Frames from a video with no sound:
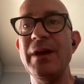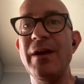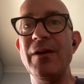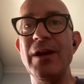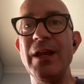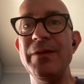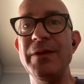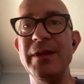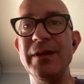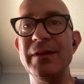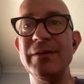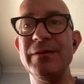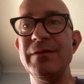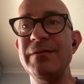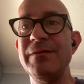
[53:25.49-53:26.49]
are
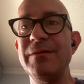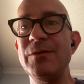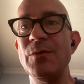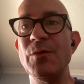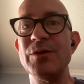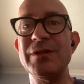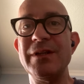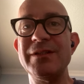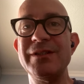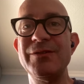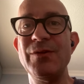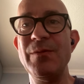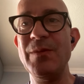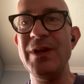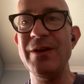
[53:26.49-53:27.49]
lending towards
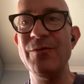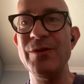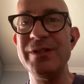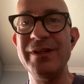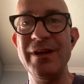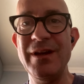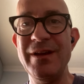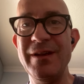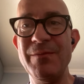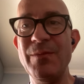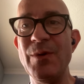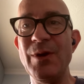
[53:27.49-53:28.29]
extremely risky,